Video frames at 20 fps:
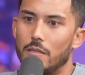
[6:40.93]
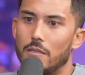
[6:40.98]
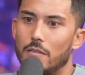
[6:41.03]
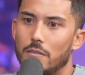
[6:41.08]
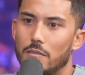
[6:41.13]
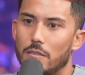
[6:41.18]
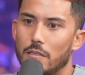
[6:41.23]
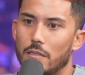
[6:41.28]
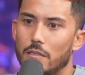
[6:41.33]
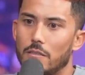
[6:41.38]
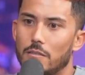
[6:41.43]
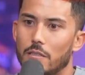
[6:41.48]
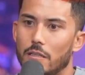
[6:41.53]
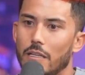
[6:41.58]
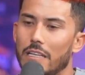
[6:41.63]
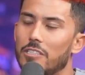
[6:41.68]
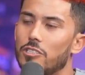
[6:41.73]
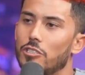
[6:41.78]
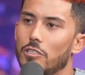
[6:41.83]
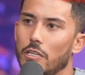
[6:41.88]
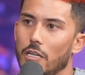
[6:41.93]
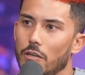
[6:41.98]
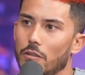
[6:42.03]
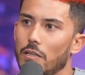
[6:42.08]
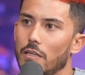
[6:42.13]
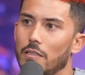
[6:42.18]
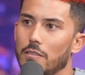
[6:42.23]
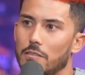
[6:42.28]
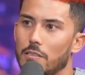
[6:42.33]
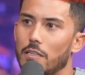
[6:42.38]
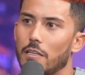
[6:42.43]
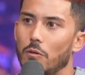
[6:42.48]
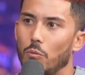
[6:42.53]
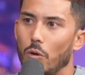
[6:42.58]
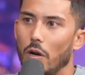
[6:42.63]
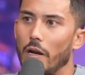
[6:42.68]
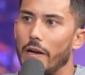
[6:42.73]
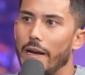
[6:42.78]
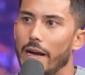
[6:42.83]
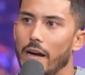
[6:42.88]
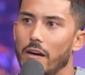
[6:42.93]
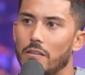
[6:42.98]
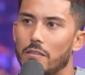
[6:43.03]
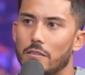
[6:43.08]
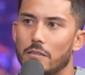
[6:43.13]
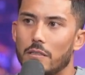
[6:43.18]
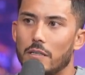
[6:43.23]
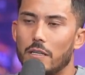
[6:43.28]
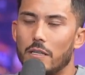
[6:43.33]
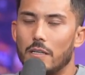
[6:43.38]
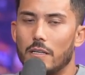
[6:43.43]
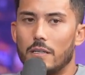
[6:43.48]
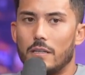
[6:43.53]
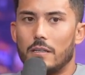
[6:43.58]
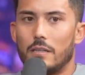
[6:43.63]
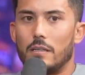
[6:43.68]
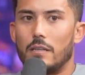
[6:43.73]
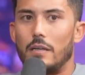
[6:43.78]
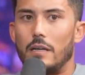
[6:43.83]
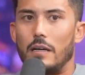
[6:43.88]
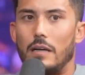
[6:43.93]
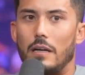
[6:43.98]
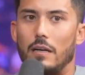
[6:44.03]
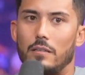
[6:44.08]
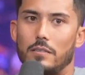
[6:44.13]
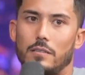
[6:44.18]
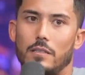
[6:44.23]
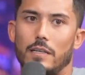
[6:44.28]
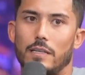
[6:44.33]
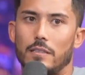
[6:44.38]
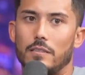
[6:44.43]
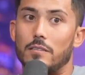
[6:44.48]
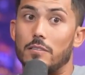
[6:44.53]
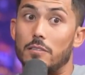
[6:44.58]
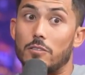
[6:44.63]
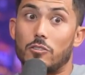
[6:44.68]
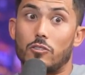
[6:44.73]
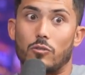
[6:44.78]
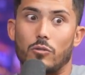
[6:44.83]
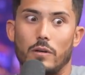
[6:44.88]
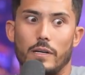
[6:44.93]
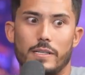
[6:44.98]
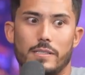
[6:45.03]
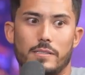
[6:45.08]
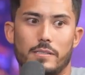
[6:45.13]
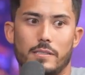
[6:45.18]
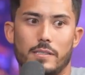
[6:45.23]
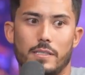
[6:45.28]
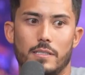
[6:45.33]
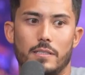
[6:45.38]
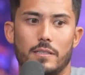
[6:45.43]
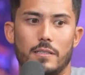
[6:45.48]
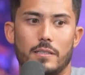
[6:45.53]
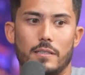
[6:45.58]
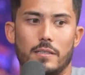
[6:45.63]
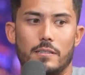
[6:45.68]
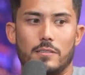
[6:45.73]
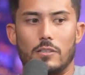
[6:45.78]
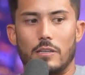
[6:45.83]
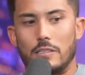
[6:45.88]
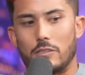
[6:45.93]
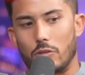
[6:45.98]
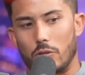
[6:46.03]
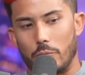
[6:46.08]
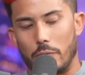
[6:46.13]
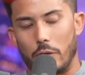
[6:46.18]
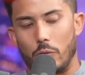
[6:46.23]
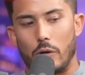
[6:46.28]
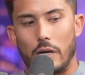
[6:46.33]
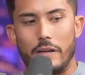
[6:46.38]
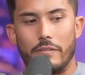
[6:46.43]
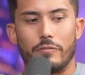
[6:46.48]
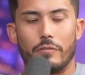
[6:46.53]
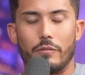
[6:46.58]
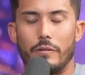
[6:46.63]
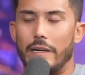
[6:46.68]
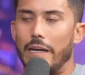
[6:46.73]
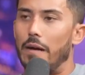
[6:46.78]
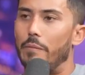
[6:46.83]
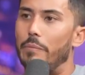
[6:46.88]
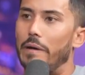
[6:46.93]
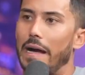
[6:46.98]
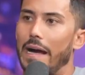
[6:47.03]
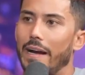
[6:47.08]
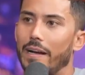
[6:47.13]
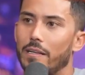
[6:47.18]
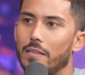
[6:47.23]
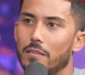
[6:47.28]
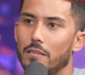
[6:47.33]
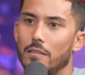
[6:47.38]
to let you know that it's going to work out. And I was like, this is crazy. And so I told my wife when we got back,